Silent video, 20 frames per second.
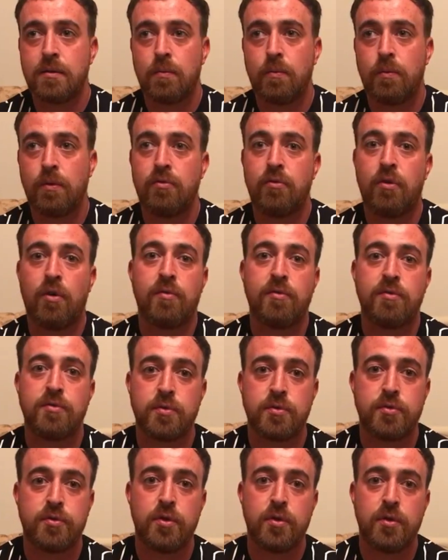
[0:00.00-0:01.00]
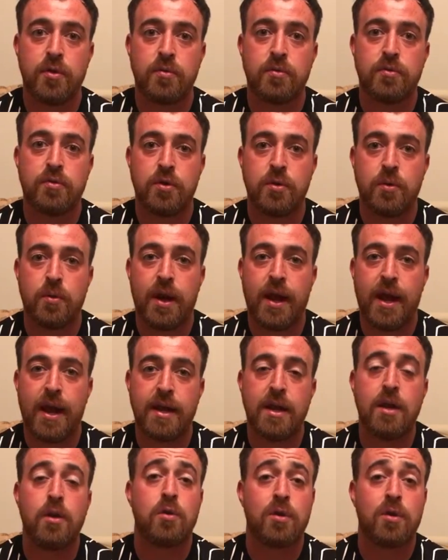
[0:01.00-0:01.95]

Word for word: when Rovers were two two and ahead,